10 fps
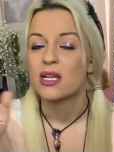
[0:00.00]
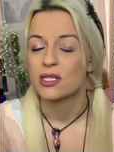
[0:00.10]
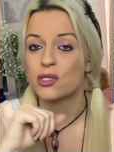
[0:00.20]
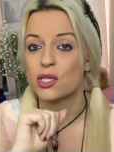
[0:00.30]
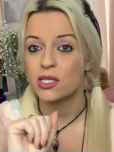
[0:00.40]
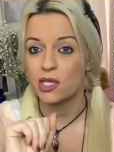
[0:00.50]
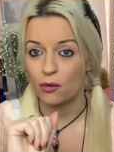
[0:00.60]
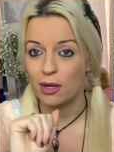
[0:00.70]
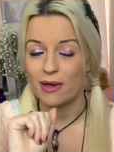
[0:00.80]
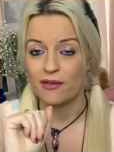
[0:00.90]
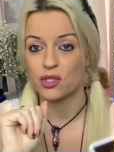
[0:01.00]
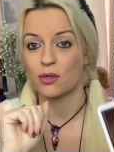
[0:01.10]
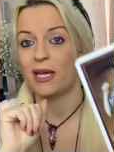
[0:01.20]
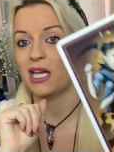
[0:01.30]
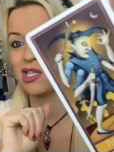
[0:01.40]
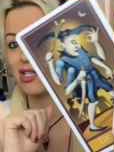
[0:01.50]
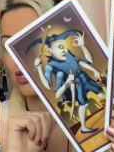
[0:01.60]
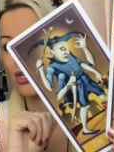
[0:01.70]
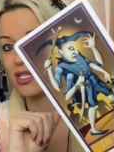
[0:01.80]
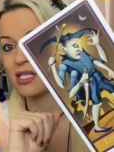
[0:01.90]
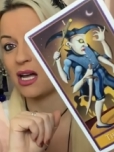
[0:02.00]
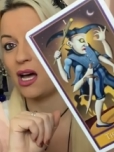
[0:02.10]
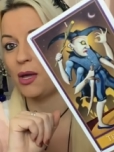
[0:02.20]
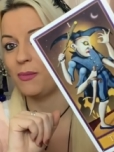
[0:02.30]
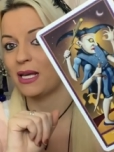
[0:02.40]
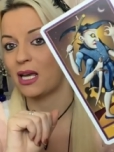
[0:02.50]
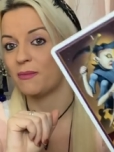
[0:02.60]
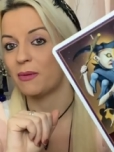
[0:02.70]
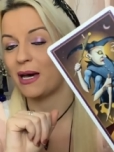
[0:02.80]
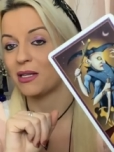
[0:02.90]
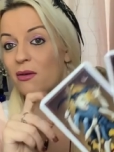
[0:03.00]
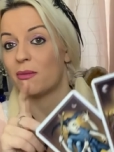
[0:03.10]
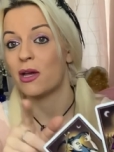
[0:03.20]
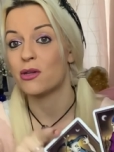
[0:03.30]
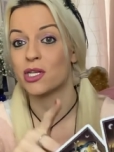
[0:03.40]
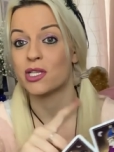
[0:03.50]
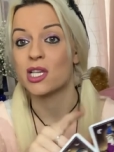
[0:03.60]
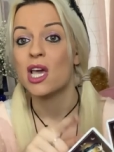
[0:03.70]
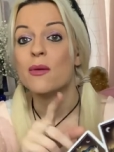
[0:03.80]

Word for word: So 2 to 3 months, your person should start opening up about their emotions.